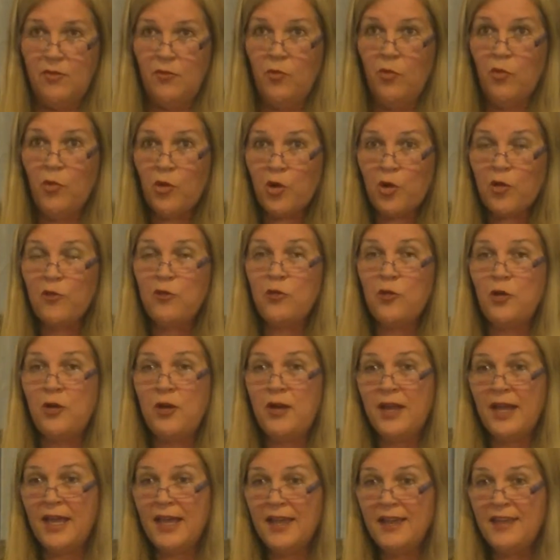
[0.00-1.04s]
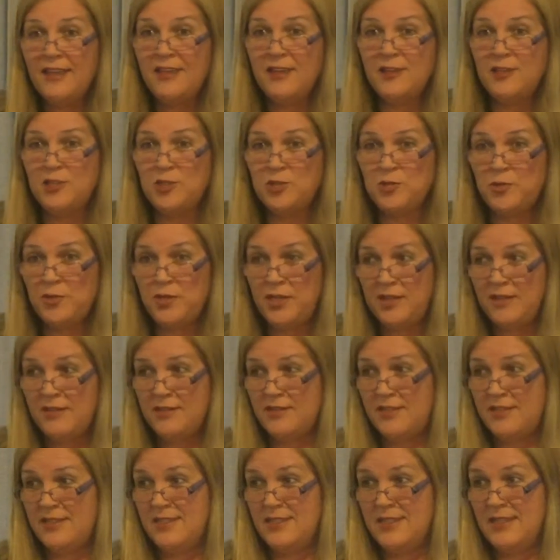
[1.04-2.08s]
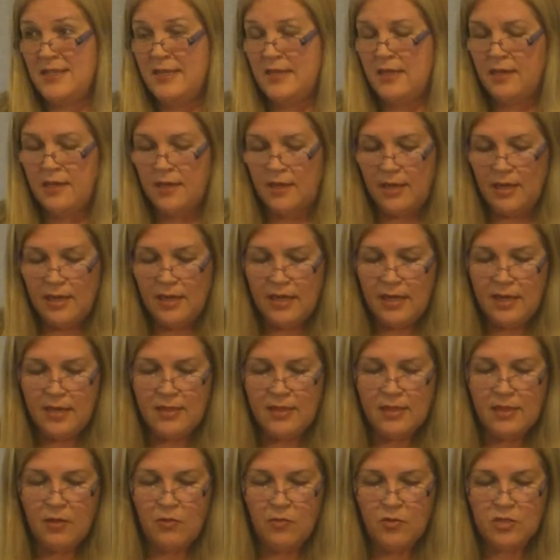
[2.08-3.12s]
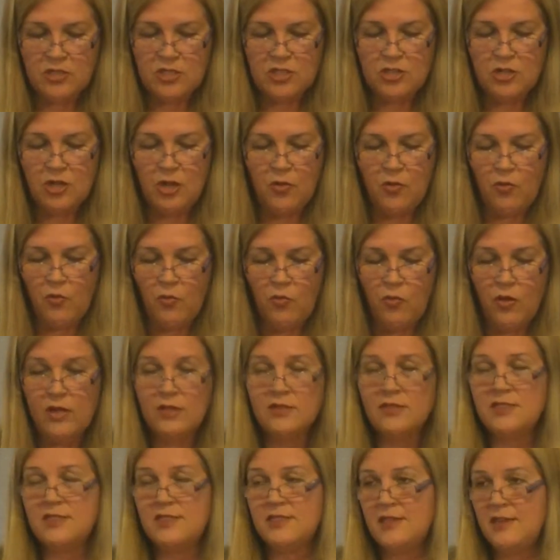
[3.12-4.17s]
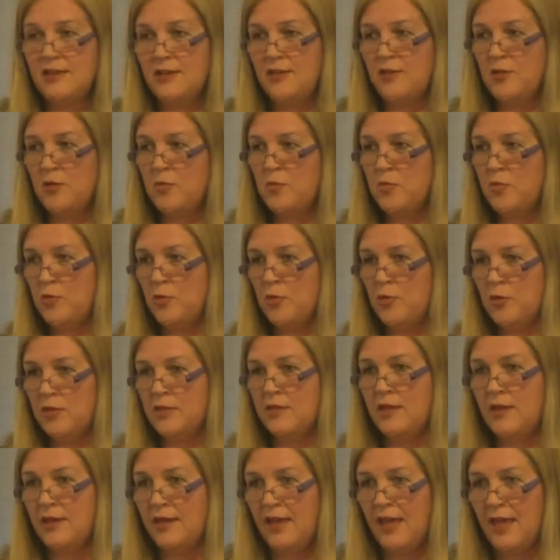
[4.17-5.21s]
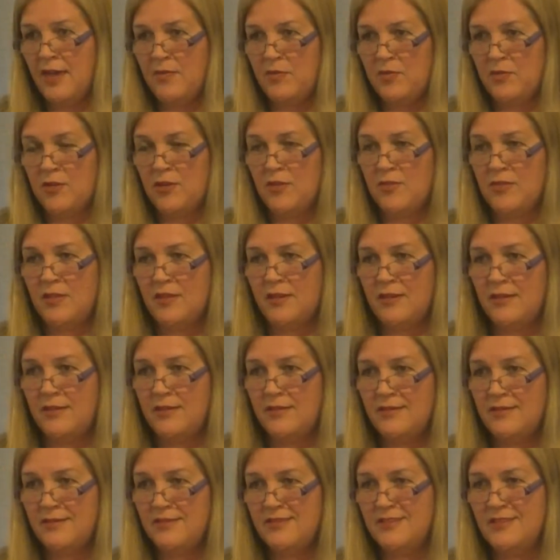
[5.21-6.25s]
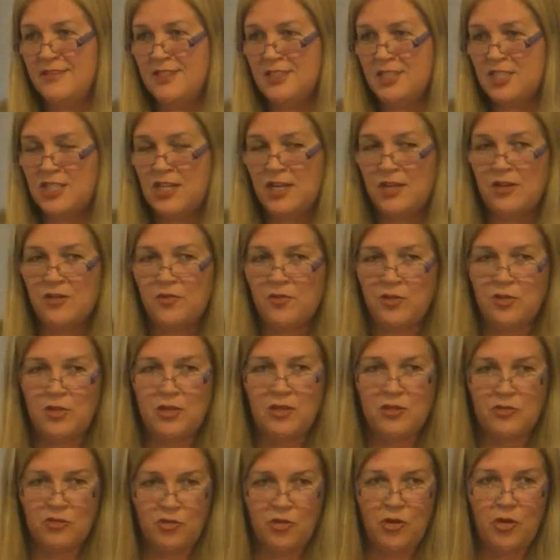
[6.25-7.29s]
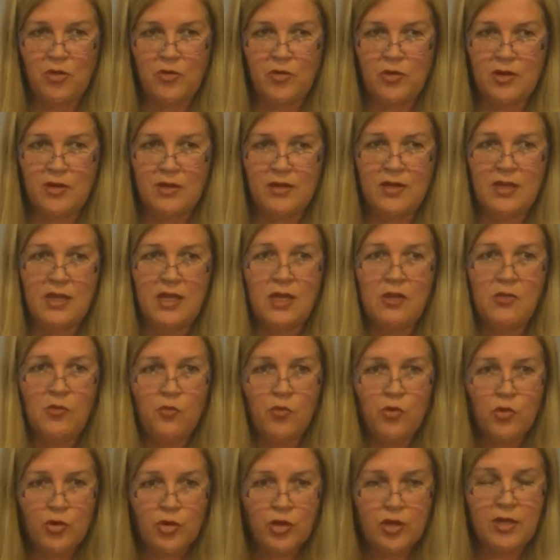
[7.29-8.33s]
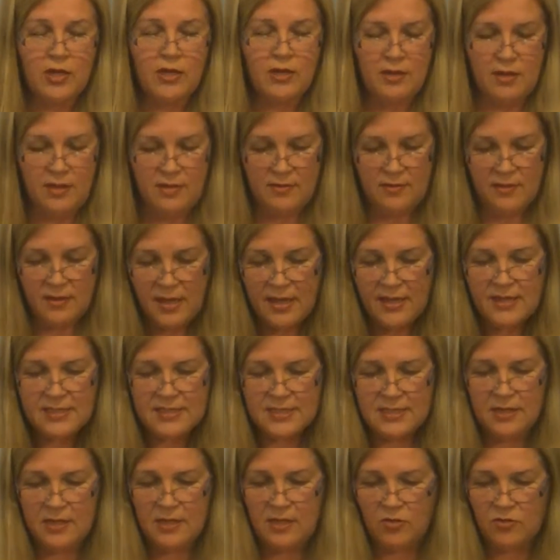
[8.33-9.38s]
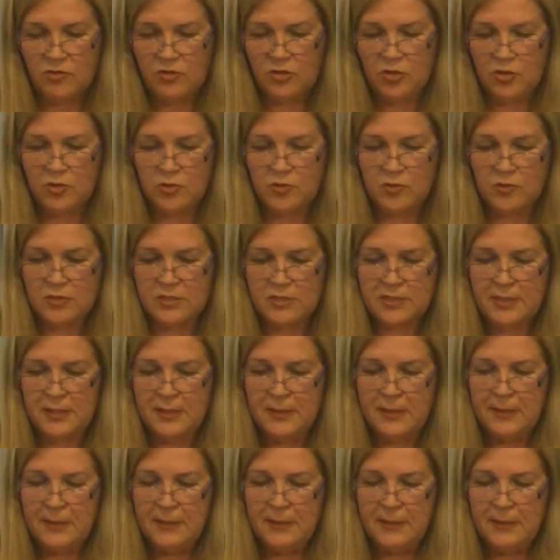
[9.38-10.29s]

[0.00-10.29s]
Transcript: work for 92 years. And there was not one single book that kept on the shelf, on the drawer. He worked intensely on those,